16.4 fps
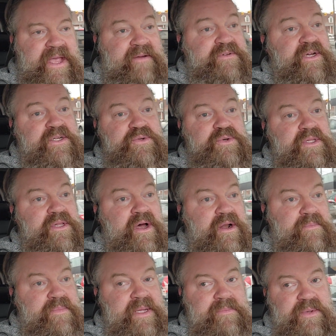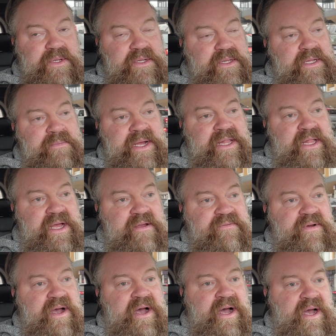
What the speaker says: I've talked to a lot of people in my life.